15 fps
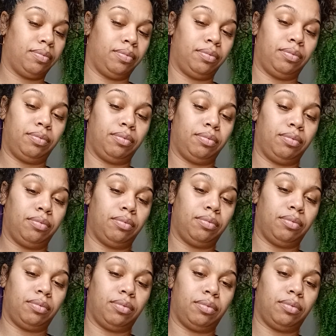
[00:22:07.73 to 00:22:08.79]

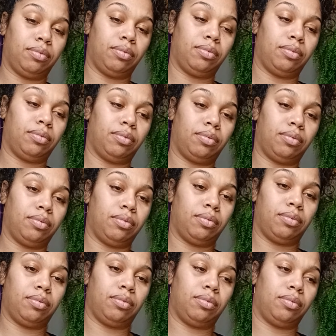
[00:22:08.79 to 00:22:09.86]

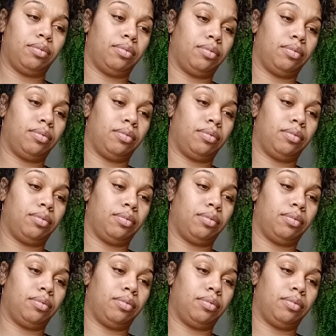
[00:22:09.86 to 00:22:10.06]
[no speech]